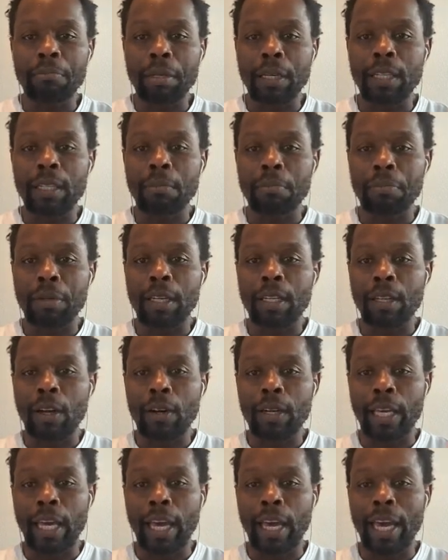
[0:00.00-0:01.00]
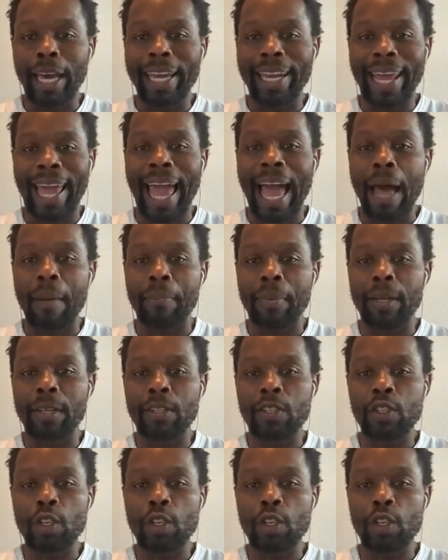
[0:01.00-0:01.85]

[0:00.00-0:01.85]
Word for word: but but okay, it happened.